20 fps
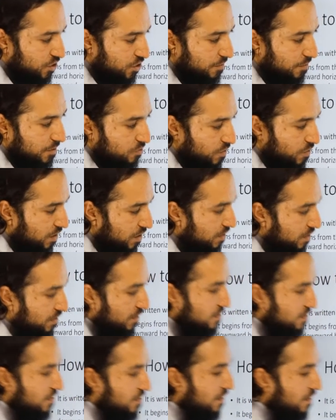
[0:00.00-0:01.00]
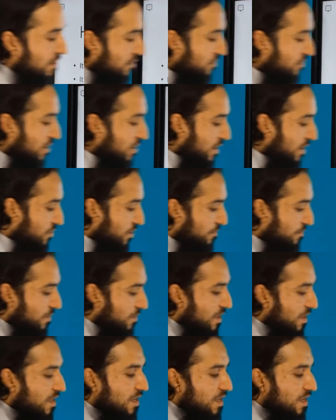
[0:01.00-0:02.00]
shape as well. This is the canoe-like shape.
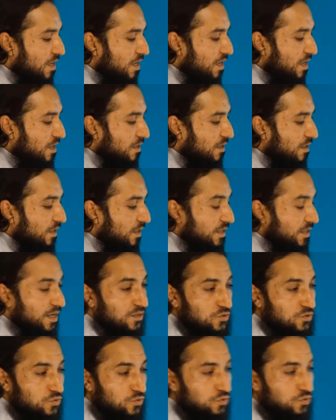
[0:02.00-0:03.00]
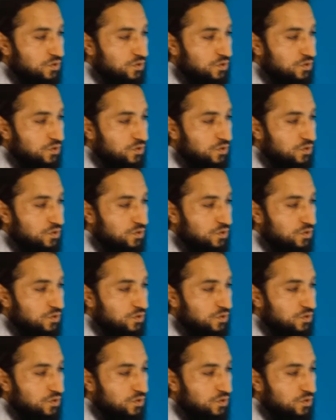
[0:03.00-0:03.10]
It has two